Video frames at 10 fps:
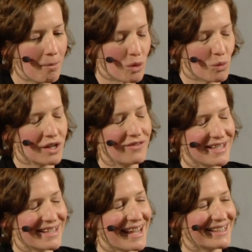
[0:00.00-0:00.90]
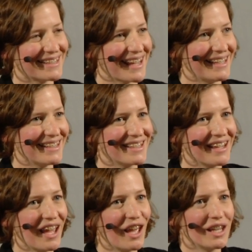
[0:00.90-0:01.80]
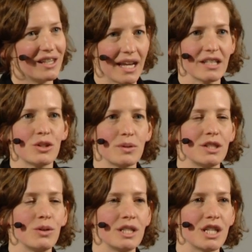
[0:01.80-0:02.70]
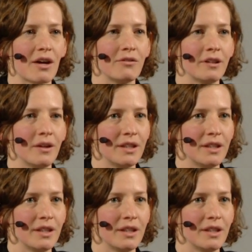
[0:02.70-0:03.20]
put one of his test sites next to a sewage outflow